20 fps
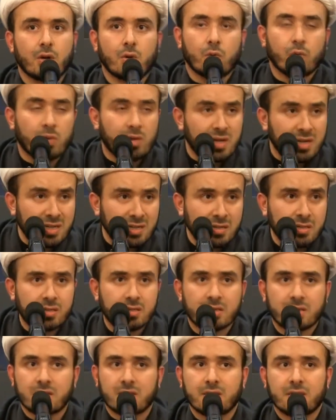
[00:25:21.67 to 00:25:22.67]

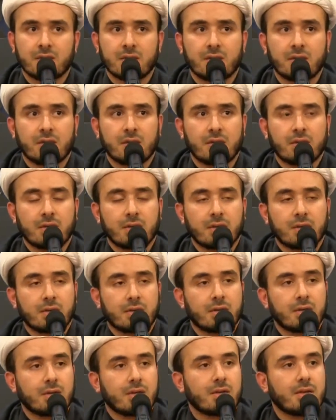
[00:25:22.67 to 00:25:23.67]
Worse
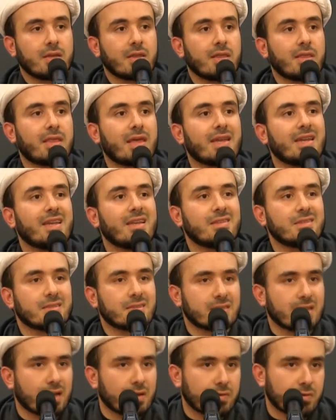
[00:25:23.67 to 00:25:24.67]
than
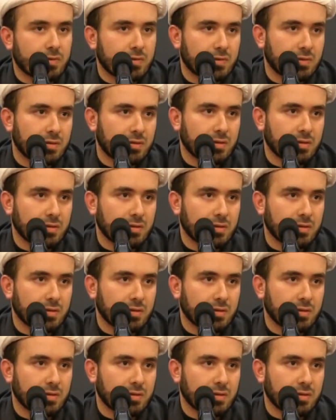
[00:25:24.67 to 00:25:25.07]
incest.